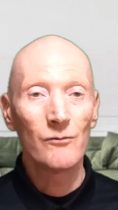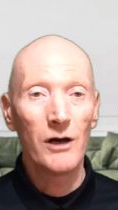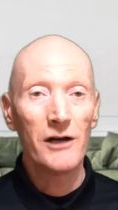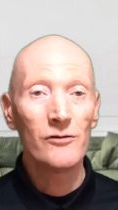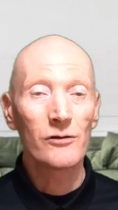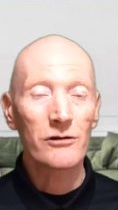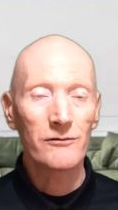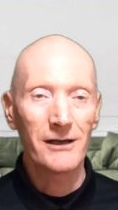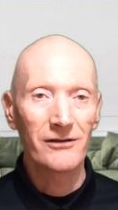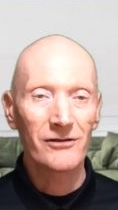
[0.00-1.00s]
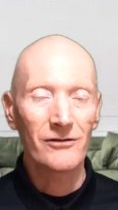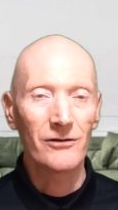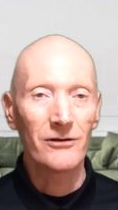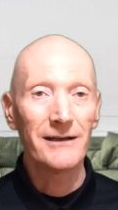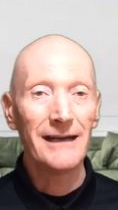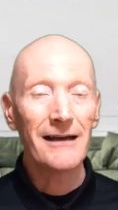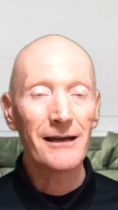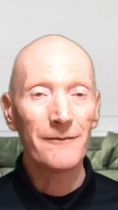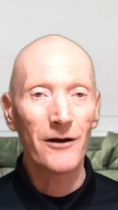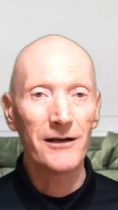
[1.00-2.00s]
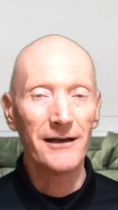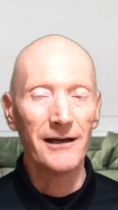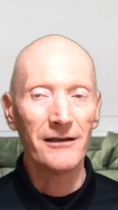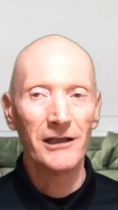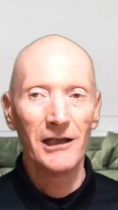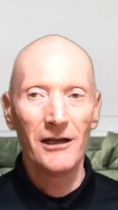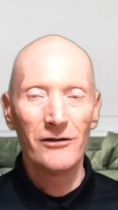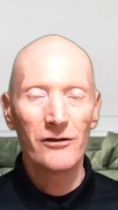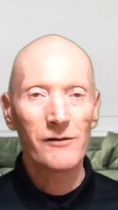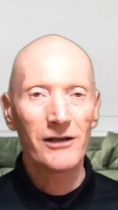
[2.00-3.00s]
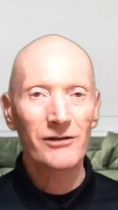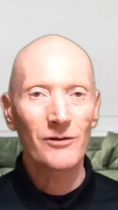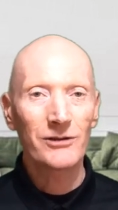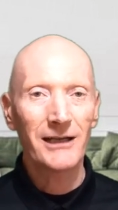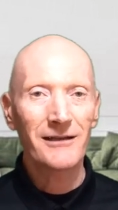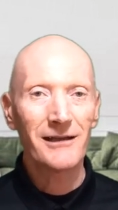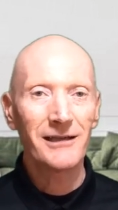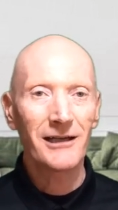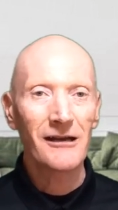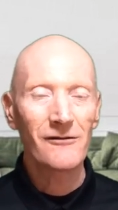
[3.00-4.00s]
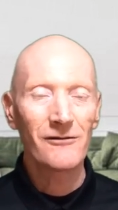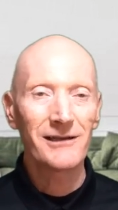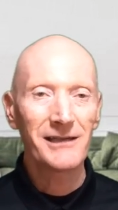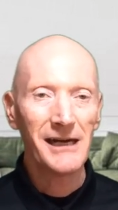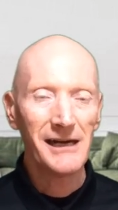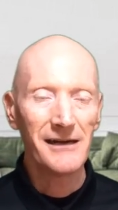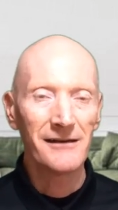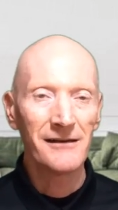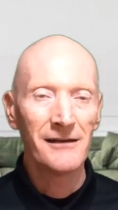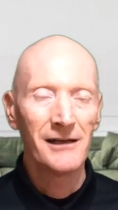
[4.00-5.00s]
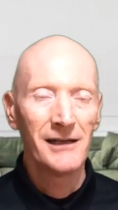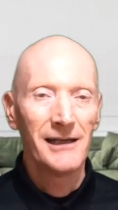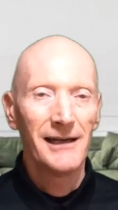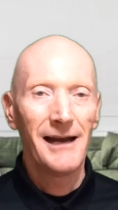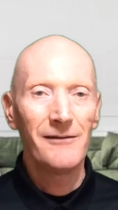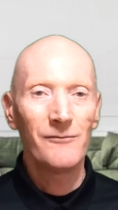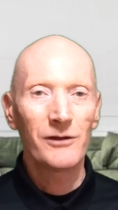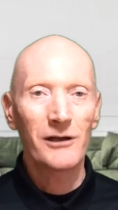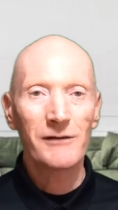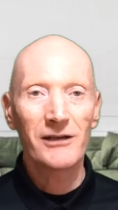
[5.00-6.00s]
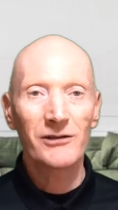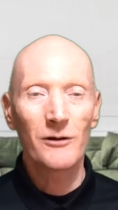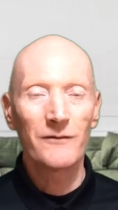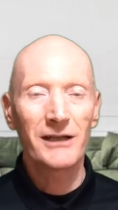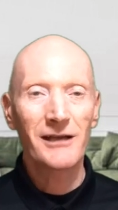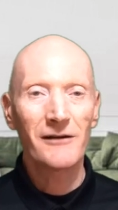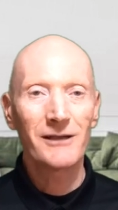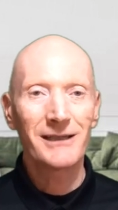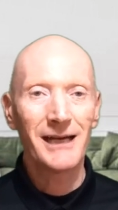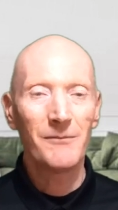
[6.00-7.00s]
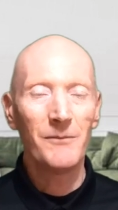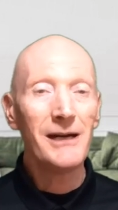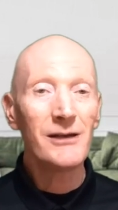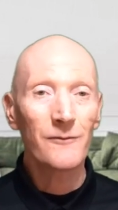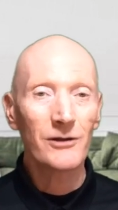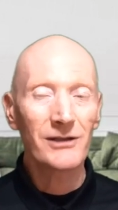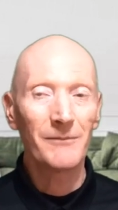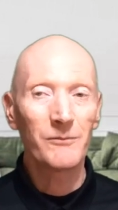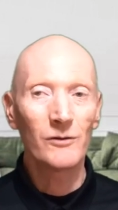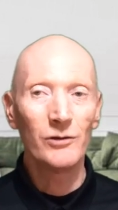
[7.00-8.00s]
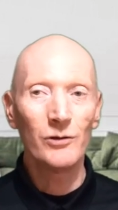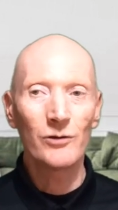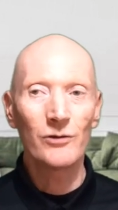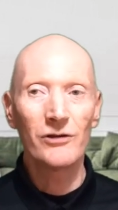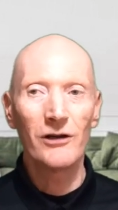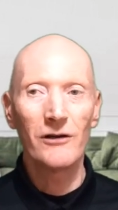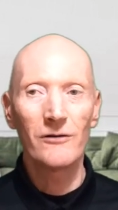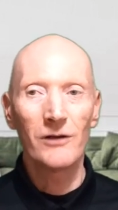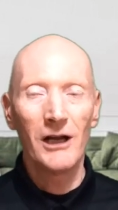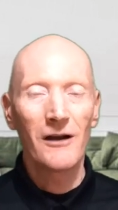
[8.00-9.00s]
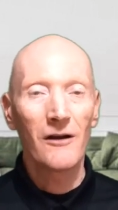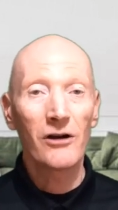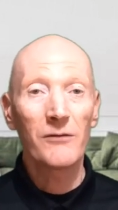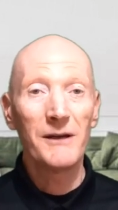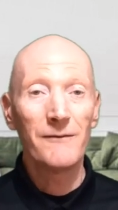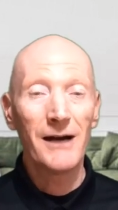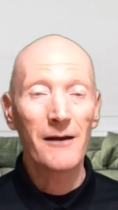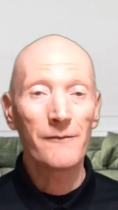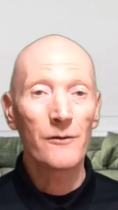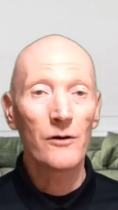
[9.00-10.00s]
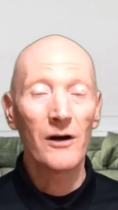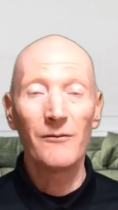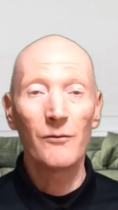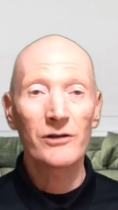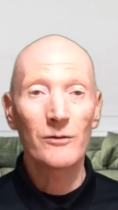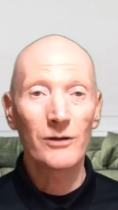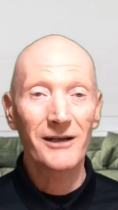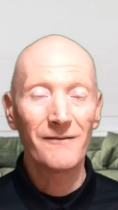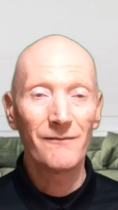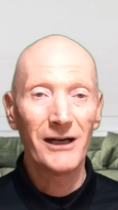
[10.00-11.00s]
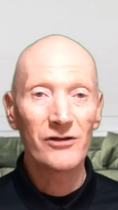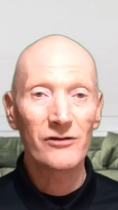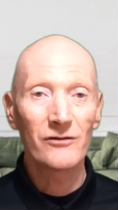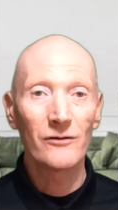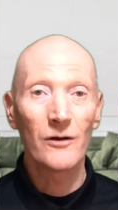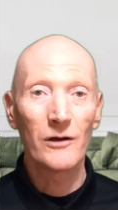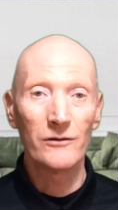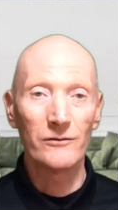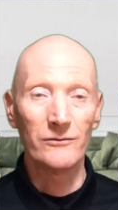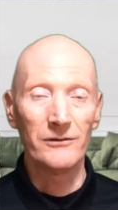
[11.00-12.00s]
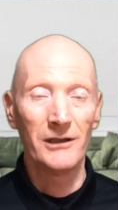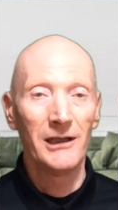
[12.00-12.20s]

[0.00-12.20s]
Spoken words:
run your credit score, and now they find out your credit score is actually 610. And with a credit score of 610, it means, for example, you could no longer be valid for what's called a conventional loan.